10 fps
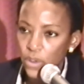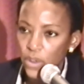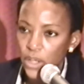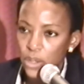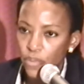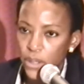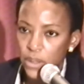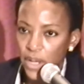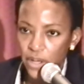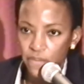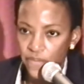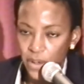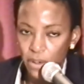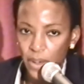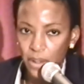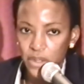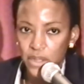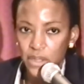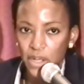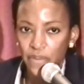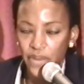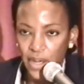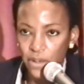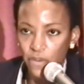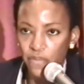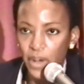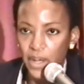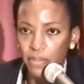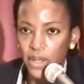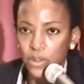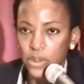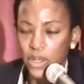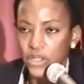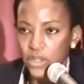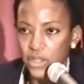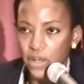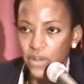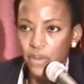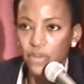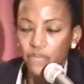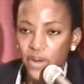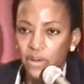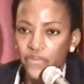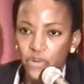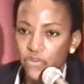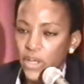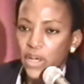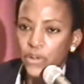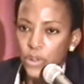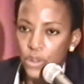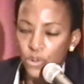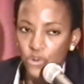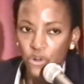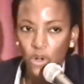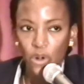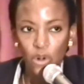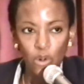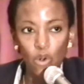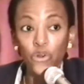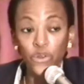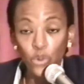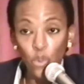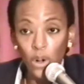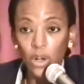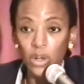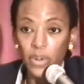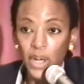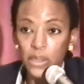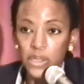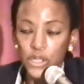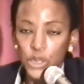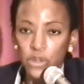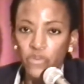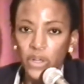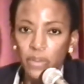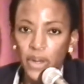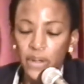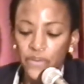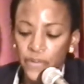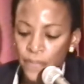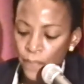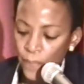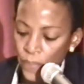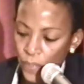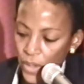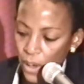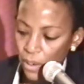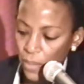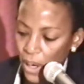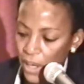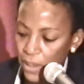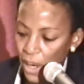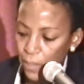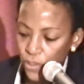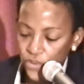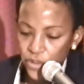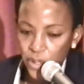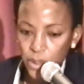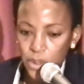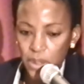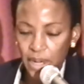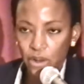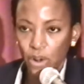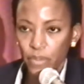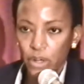expressed any fear about it. And at the end of my discussion, it turned out that very few really understood or knew what globalization really meant. I put it in its economic